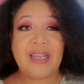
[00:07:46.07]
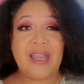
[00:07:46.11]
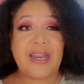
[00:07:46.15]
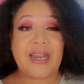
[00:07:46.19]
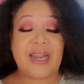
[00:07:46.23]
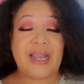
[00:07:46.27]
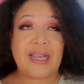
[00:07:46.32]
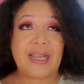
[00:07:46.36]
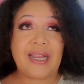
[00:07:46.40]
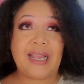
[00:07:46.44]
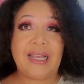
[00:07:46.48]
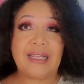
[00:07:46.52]
And
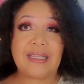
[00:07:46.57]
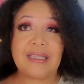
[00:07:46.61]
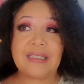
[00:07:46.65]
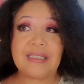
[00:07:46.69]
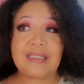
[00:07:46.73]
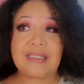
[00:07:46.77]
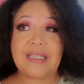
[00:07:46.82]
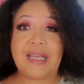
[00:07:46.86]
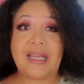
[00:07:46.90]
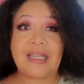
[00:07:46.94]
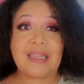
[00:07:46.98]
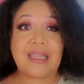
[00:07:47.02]
I got
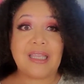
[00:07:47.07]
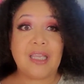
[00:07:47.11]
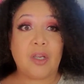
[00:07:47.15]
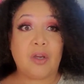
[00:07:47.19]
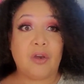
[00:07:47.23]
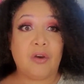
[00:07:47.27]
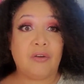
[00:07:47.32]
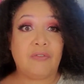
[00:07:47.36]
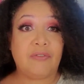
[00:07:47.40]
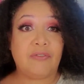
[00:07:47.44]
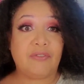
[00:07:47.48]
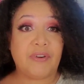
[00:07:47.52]
this, I think,
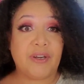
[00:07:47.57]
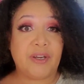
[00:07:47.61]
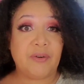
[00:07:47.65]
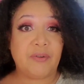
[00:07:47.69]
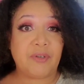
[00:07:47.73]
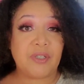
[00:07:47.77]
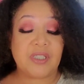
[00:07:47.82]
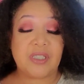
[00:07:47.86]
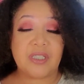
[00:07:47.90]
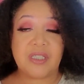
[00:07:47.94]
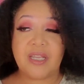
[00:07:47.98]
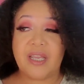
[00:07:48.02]
on
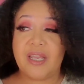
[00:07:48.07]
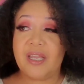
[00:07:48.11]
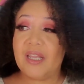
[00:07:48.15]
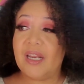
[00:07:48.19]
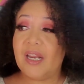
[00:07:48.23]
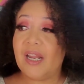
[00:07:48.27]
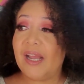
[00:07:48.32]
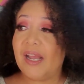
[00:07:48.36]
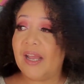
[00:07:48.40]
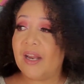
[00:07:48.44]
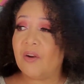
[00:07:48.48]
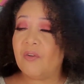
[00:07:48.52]
FragranceNet.
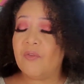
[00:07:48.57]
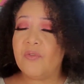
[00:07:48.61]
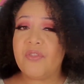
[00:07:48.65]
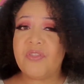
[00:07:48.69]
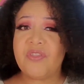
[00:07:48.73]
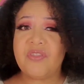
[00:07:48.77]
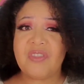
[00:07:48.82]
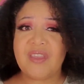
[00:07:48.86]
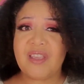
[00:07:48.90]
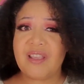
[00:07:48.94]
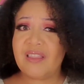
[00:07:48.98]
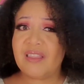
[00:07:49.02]
I don't
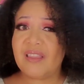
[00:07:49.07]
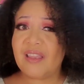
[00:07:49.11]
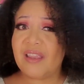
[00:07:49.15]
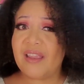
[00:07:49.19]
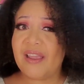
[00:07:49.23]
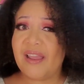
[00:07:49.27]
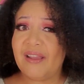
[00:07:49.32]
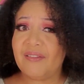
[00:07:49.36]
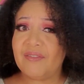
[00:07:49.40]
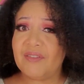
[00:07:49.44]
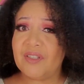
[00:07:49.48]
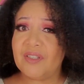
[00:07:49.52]
think they
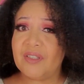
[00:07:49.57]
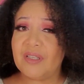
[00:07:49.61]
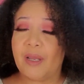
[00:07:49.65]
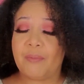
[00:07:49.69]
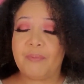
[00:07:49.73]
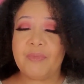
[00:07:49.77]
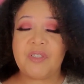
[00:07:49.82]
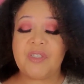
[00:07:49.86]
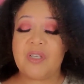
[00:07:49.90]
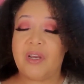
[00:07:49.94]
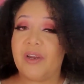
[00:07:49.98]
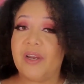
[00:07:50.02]
have this,
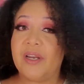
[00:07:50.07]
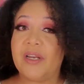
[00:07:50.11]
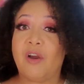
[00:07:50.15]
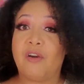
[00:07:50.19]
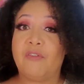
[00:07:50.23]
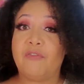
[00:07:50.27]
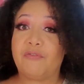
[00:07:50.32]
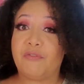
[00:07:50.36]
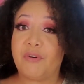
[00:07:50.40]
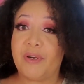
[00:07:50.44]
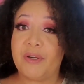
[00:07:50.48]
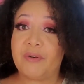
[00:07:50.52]
I'm sorry,
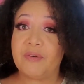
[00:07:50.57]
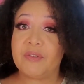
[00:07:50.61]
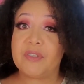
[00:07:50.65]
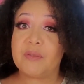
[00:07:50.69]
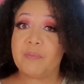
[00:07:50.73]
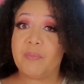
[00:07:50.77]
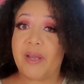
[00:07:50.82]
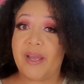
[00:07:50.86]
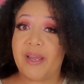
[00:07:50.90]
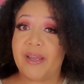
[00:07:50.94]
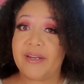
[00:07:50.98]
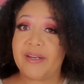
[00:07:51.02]
on
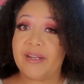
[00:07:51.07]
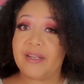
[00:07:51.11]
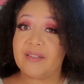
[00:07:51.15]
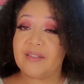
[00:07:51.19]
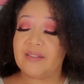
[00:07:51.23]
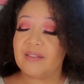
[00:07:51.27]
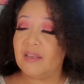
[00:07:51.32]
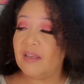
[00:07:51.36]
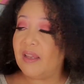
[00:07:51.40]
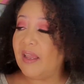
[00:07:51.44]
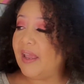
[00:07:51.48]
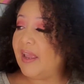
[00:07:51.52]

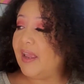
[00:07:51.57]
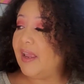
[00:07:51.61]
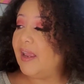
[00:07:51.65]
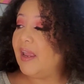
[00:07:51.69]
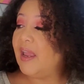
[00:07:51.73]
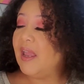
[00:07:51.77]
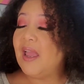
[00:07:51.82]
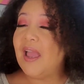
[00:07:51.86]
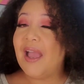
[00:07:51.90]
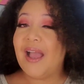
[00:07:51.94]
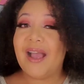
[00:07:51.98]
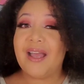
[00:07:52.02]

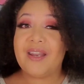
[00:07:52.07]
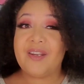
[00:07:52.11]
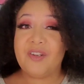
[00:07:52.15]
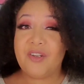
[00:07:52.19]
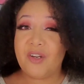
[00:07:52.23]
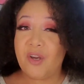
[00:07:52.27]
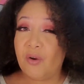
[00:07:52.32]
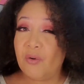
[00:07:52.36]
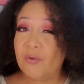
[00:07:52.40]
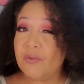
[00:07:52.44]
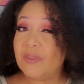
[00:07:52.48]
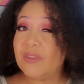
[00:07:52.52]
fragrancebuy.ca. I
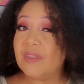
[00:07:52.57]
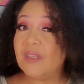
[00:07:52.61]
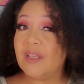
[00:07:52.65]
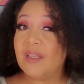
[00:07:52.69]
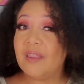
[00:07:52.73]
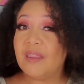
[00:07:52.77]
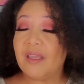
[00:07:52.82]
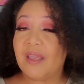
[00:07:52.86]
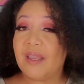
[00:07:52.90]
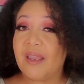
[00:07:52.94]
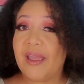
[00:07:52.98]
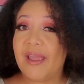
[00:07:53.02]
don't
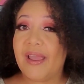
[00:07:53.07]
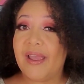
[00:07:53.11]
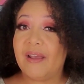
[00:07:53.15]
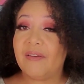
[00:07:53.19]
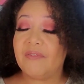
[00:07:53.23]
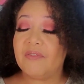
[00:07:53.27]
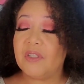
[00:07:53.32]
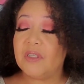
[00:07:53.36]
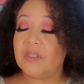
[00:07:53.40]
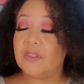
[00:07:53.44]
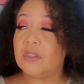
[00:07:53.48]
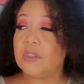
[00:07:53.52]
think they
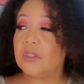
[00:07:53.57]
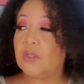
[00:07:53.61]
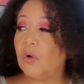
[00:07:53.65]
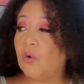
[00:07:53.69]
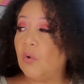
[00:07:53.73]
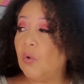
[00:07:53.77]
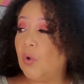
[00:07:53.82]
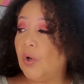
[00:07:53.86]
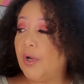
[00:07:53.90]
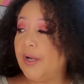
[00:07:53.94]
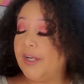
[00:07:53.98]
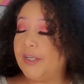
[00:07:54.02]
have this
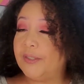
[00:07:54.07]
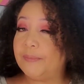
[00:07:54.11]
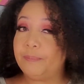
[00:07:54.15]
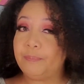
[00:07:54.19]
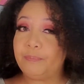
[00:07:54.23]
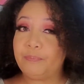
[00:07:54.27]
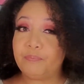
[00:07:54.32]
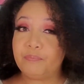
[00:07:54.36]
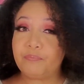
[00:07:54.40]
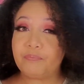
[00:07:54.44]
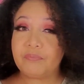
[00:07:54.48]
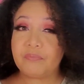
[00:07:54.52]

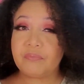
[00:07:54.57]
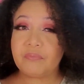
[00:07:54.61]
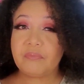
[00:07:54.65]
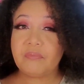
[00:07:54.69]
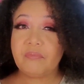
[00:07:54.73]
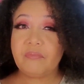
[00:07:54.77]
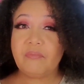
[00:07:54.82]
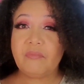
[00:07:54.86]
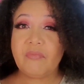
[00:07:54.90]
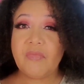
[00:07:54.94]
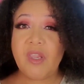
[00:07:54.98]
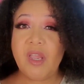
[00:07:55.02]
on
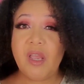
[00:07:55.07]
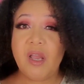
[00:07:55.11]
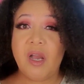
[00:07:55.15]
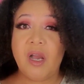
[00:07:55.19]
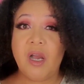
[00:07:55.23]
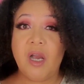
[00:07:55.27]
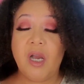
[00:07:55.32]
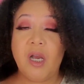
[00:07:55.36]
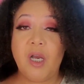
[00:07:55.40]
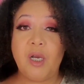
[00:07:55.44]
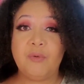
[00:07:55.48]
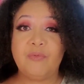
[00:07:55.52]

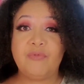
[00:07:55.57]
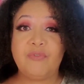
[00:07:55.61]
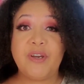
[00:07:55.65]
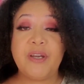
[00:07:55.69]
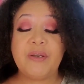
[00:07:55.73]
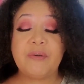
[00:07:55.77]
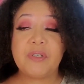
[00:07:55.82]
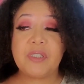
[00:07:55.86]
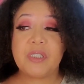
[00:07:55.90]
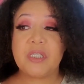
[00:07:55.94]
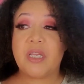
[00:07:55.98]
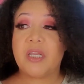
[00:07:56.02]

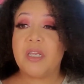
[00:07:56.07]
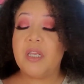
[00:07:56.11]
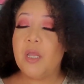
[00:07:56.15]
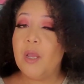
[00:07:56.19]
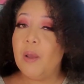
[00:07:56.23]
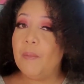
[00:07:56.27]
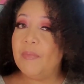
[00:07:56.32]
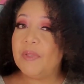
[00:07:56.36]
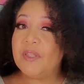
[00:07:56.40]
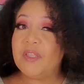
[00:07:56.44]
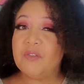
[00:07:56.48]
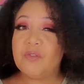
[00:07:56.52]
FragranceNet,
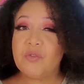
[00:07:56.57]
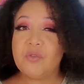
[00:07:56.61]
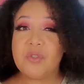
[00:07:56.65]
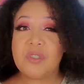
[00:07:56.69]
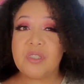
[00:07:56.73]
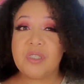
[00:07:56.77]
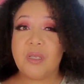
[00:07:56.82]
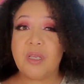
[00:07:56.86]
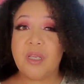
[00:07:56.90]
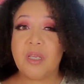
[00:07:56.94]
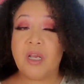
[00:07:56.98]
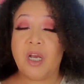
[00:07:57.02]
but this
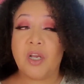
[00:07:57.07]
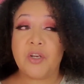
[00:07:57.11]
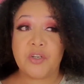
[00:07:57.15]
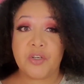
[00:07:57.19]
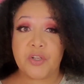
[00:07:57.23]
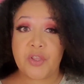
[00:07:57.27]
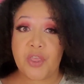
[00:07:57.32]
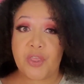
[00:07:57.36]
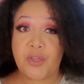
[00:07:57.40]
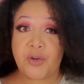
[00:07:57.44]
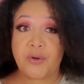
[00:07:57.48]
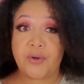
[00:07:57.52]
was
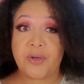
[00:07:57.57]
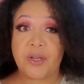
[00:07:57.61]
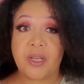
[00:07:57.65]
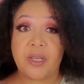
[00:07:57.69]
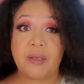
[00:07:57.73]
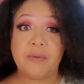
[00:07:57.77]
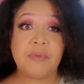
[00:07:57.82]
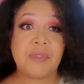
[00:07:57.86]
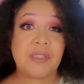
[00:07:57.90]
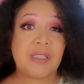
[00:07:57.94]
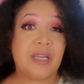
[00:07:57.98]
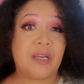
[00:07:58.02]
under 30.
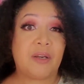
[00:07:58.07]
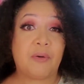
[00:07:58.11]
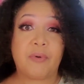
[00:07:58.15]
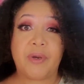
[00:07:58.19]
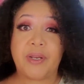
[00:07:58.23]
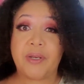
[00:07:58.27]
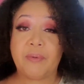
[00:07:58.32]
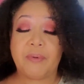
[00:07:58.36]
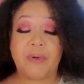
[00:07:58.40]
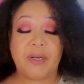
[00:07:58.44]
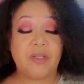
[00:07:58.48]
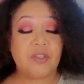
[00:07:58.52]
It was like
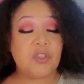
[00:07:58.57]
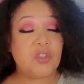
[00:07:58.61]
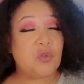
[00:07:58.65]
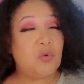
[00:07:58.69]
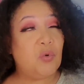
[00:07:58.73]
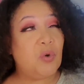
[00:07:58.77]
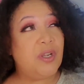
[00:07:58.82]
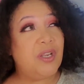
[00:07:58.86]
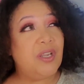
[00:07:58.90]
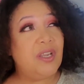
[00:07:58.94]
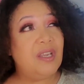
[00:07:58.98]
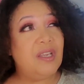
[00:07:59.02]
right around
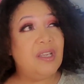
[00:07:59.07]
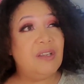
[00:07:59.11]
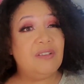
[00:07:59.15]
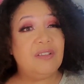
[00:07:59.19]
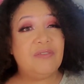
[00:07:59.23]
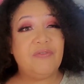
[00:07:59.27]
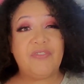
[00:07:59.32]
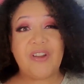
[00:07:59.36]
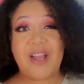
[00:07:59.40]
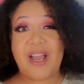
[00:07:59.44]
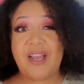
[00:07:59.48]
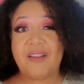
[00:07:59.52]

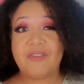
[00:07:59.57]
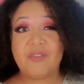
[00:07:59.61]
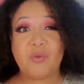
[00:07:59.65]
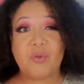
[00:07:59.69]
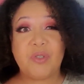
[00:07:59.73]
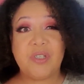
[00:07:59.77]
25,